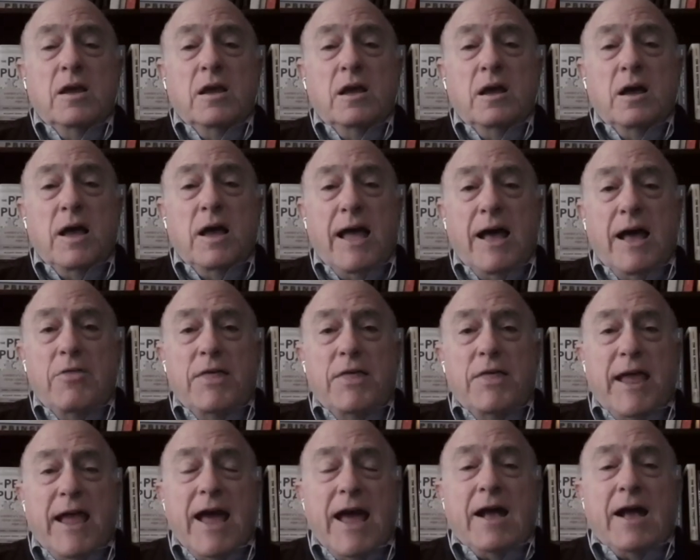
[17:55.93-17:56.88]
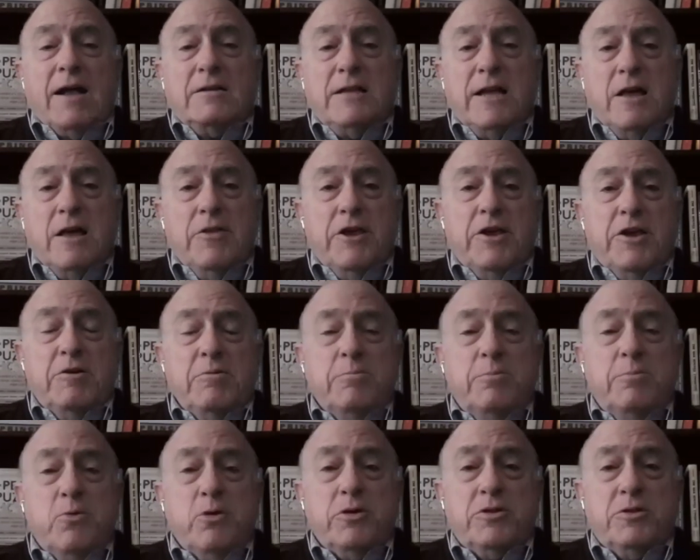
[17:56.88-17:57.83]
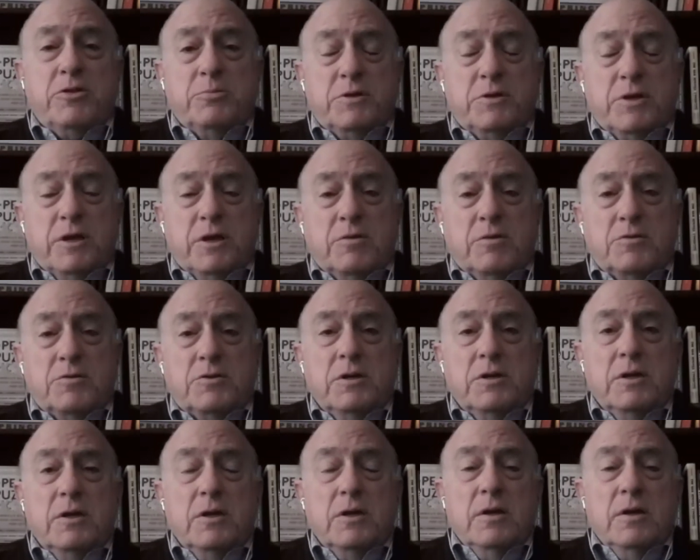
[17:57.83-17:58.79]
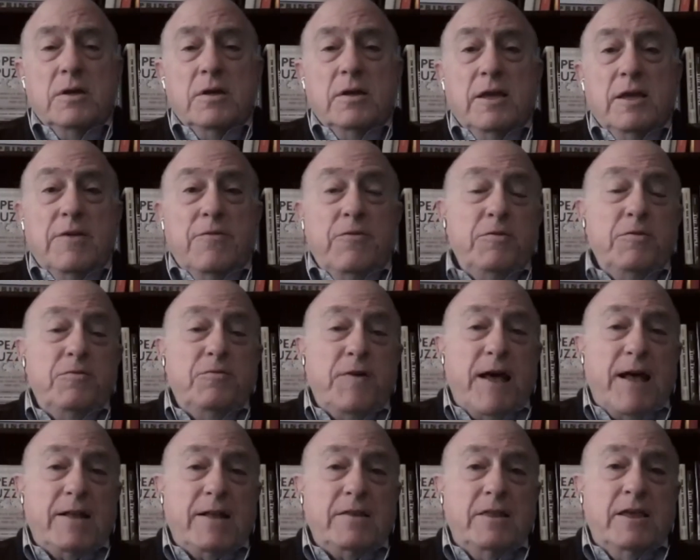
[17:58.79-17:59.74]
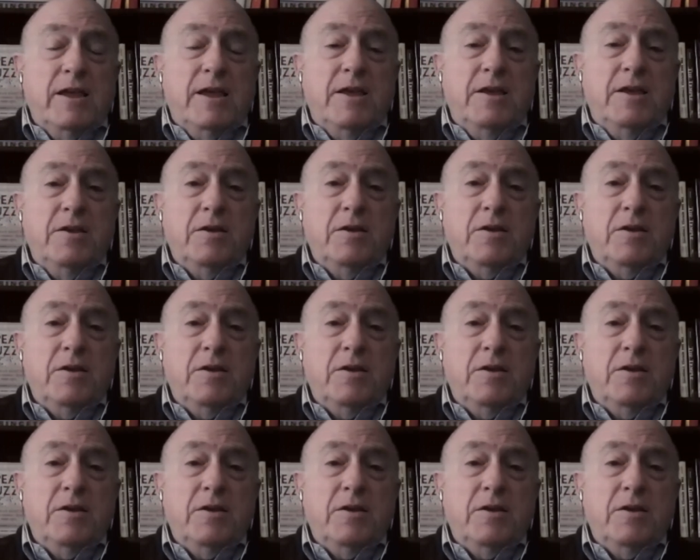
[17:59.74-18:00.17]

how they act, how they comport themselves. If in fact they